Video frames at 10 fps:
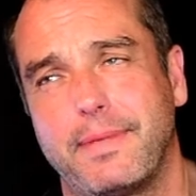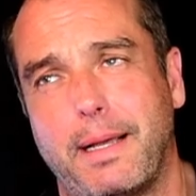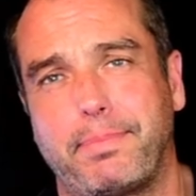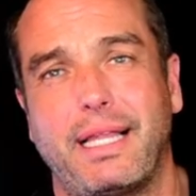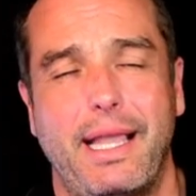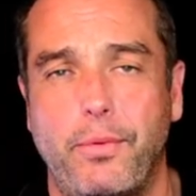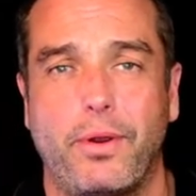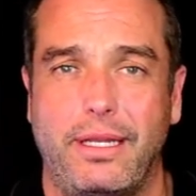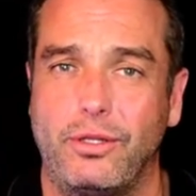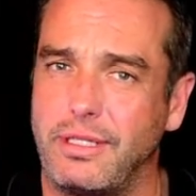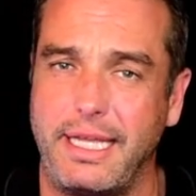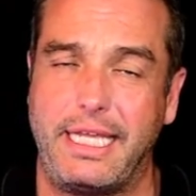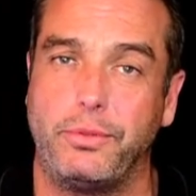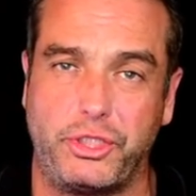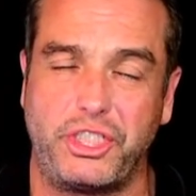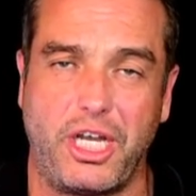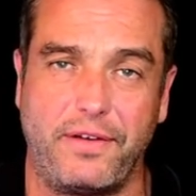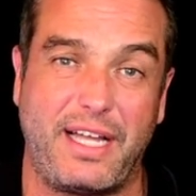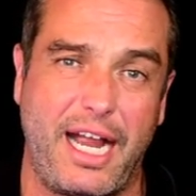a play where it looked like he was shoved.